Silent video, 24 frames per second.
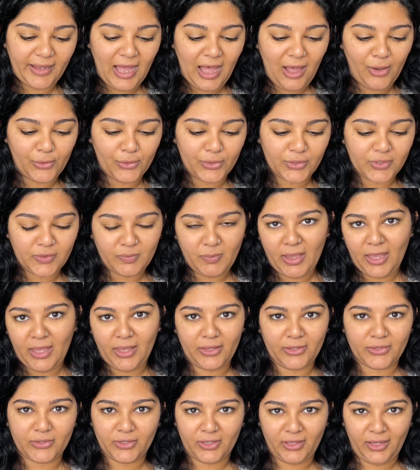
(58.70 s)
outer
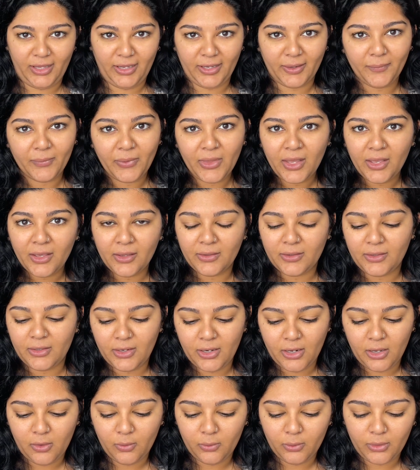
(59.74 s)
space, or like, you
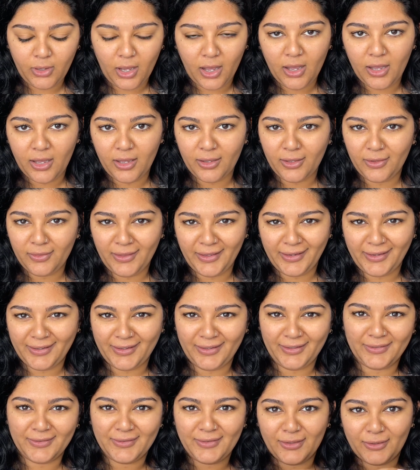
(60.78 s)
know, like
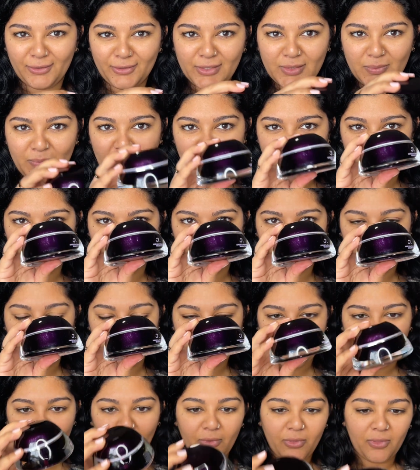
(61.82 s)
a little spaceship
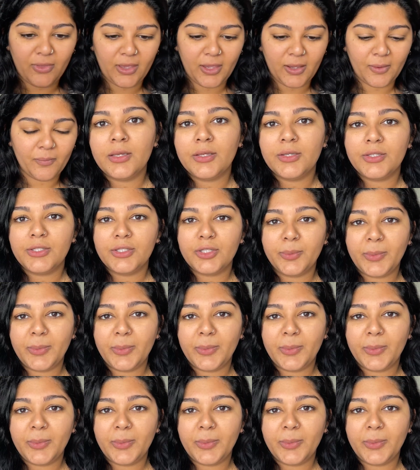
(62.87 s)
type thing. So